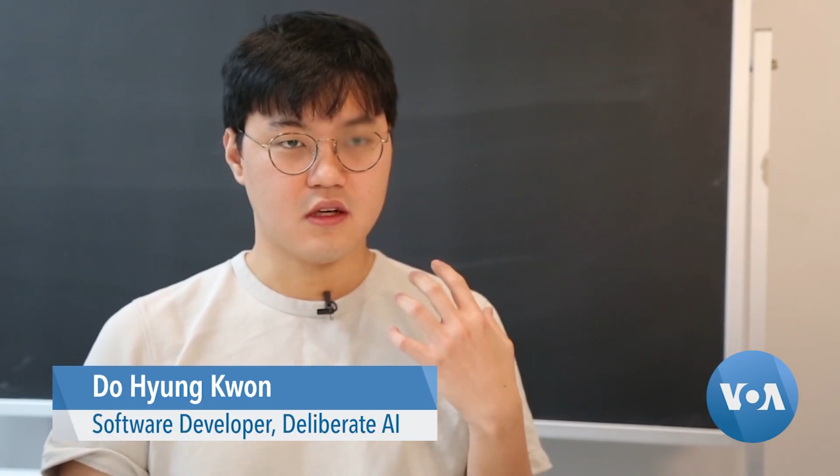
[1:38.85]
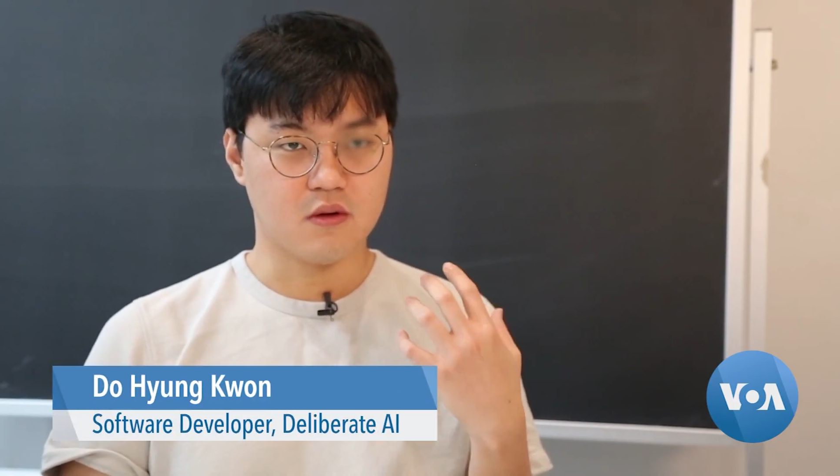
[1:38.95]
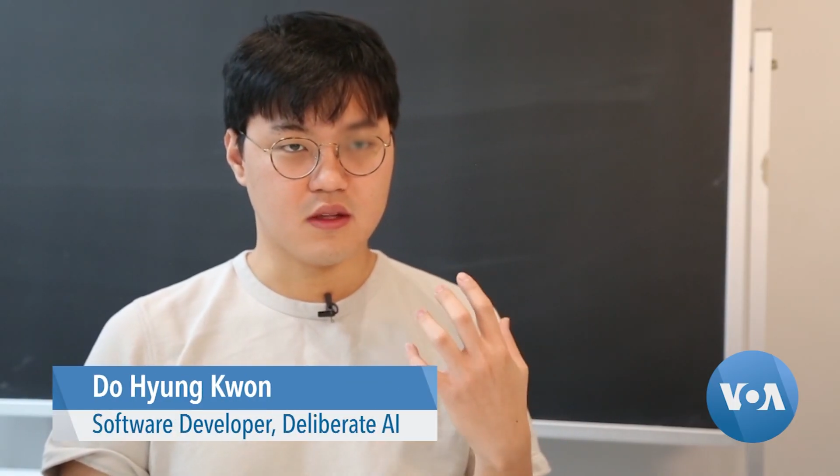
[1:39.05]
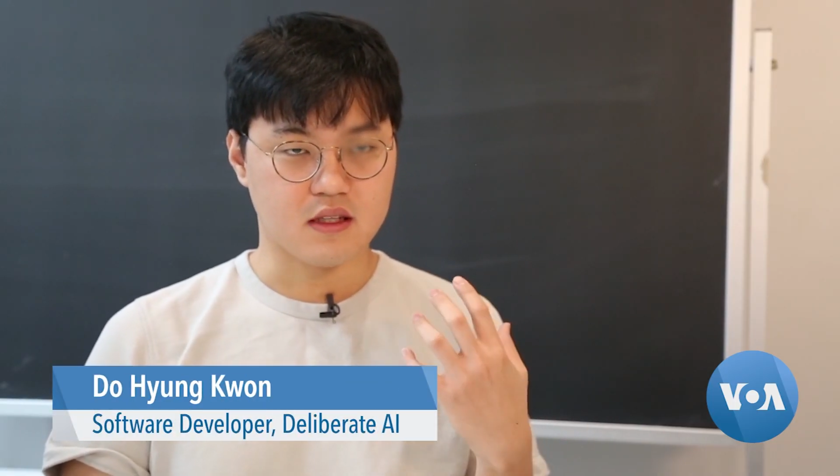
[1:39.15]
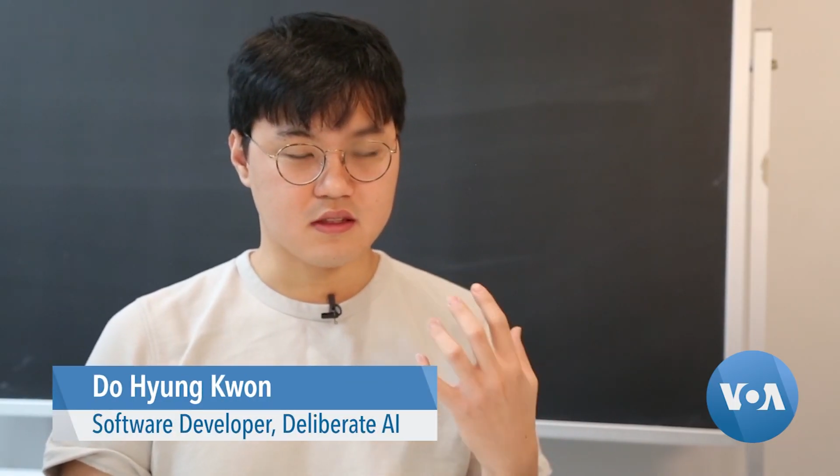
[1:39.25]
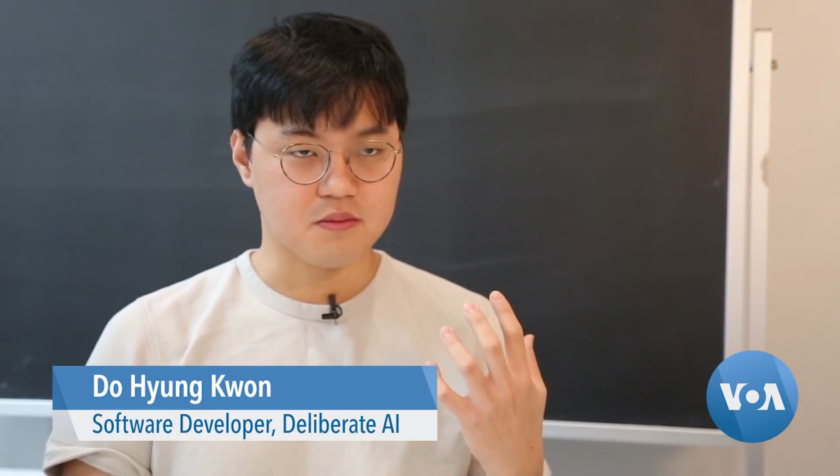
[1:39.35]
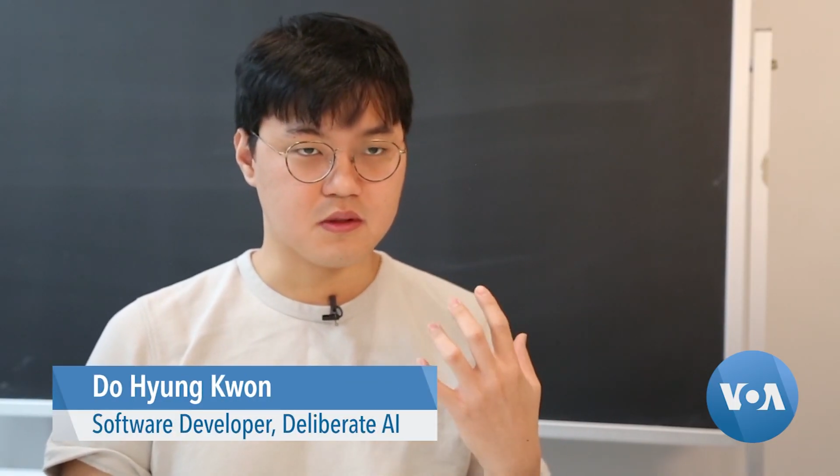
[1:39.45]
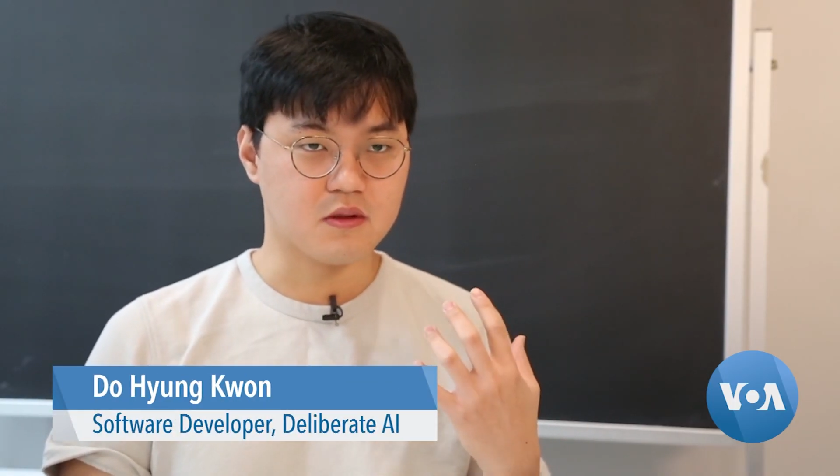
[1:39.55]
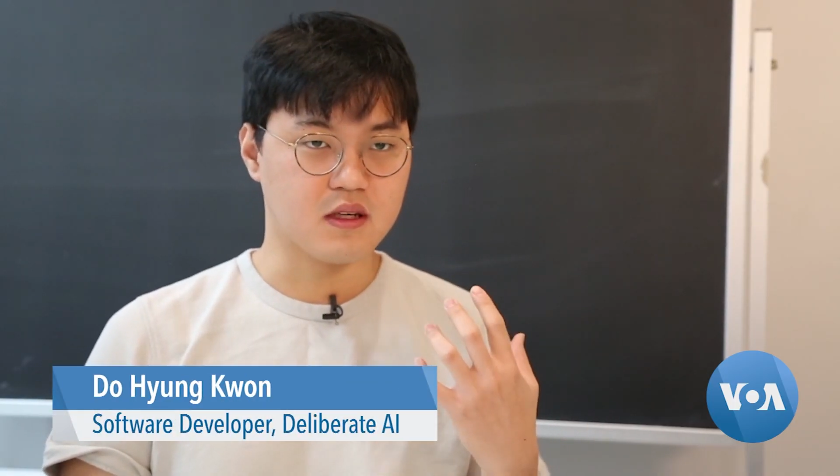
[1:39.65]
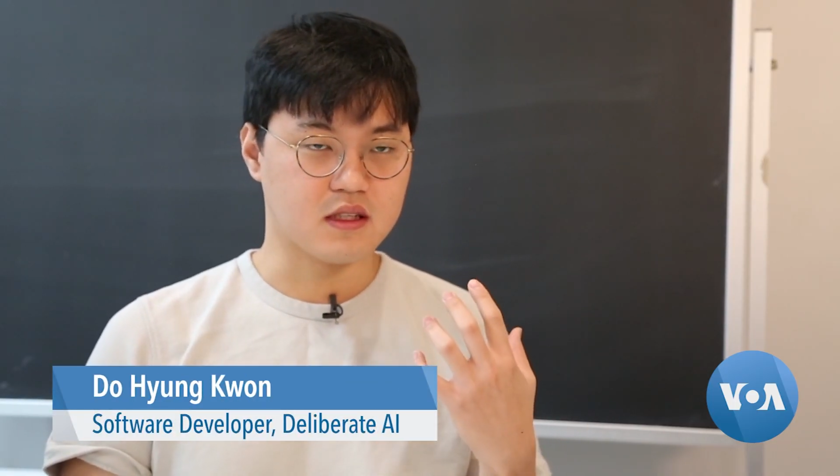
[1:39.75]
or like
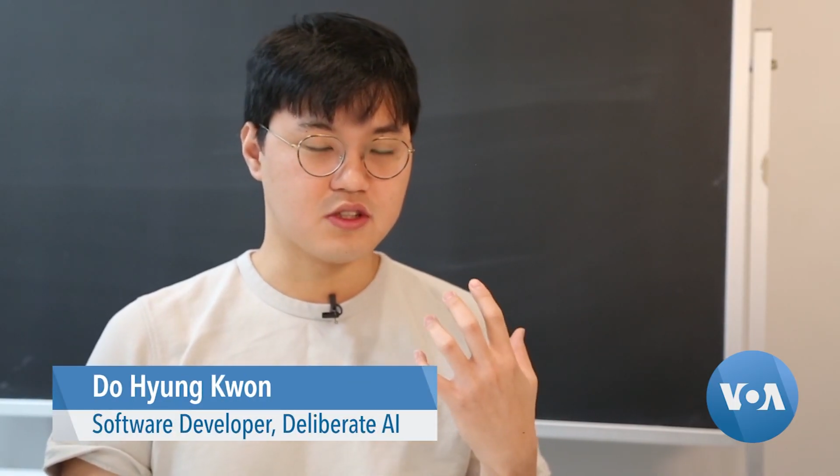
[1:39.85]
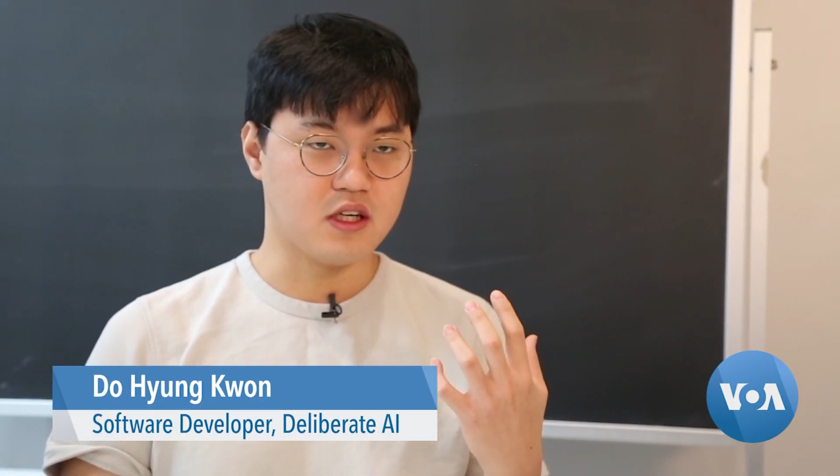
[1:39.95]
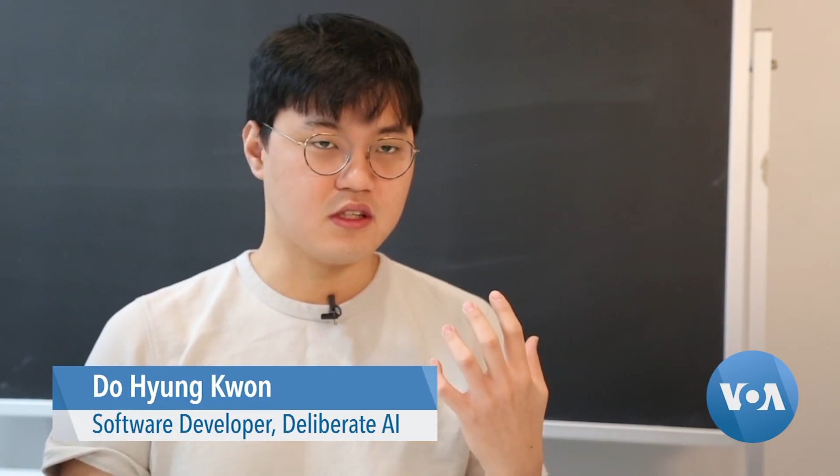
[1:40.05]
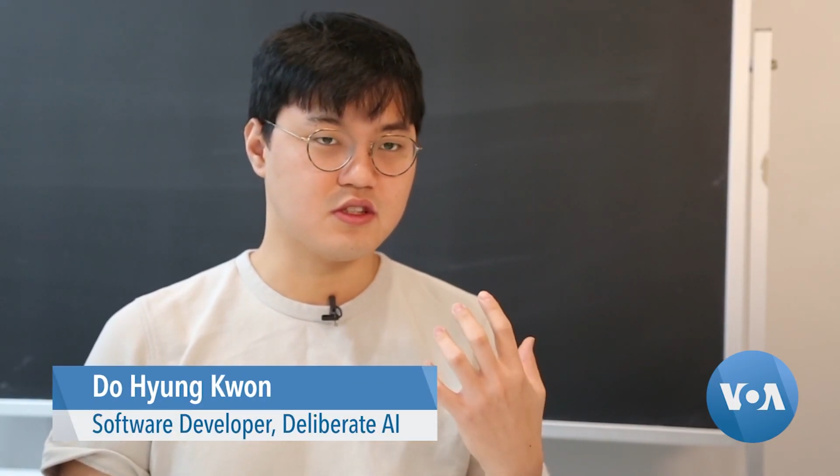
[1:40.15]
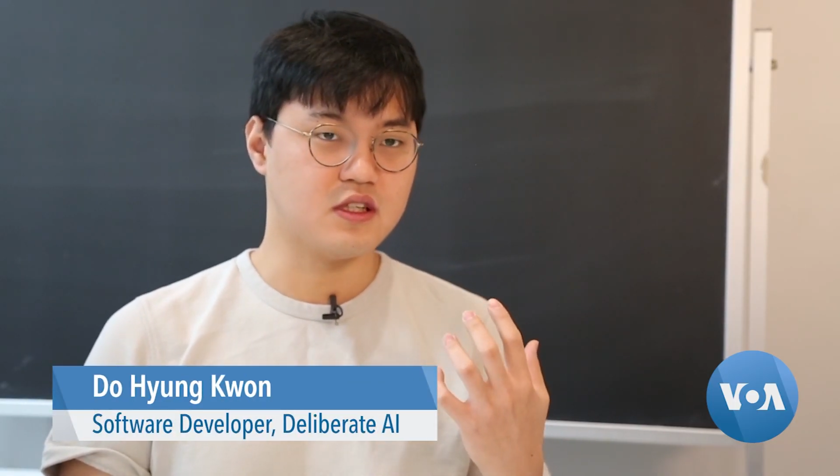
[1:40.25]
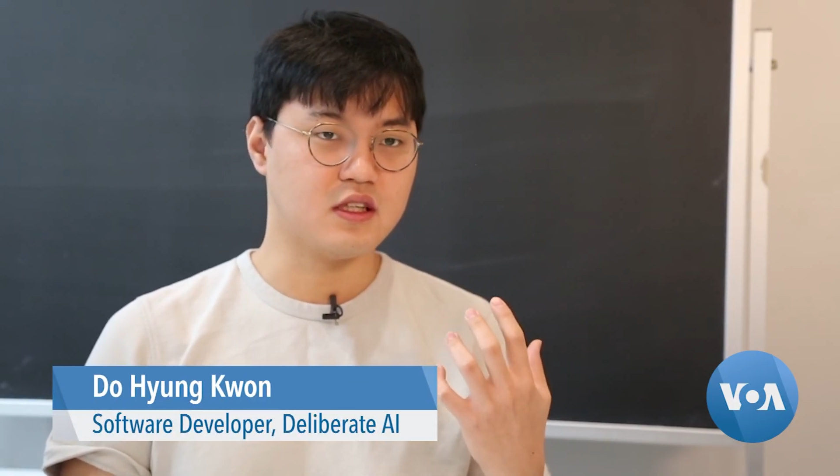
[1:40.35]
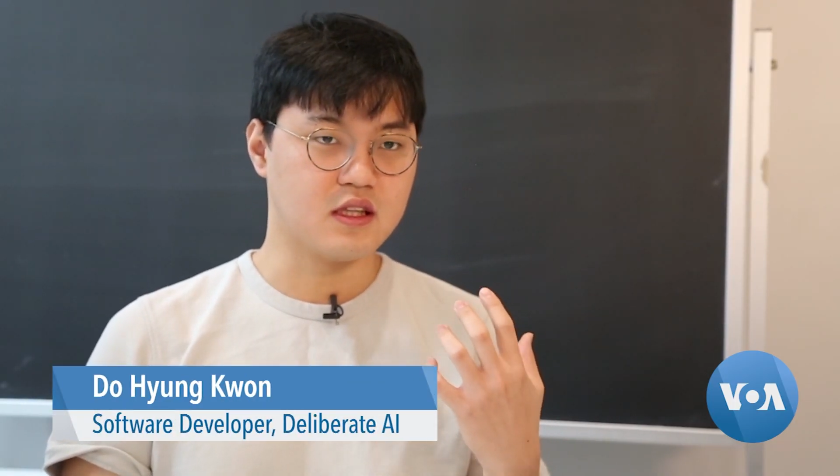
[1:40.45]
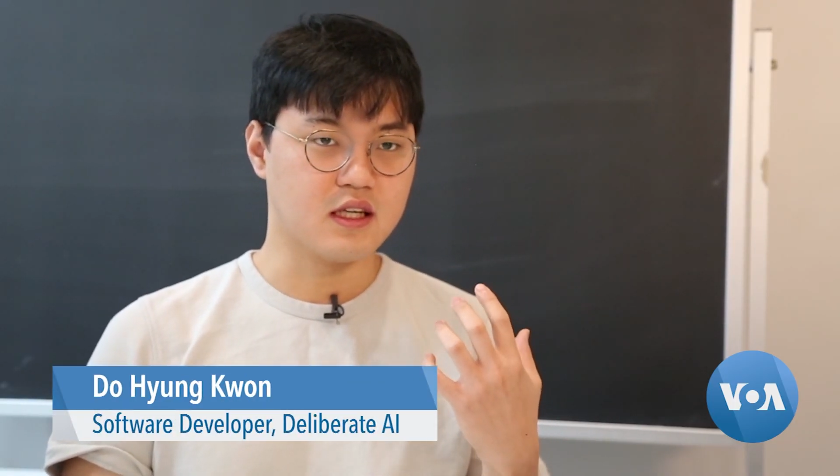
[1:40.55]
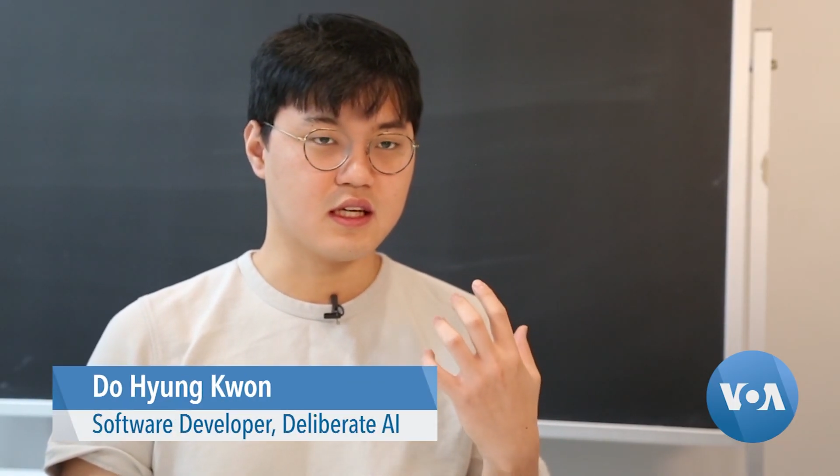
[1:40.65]
subtle like change in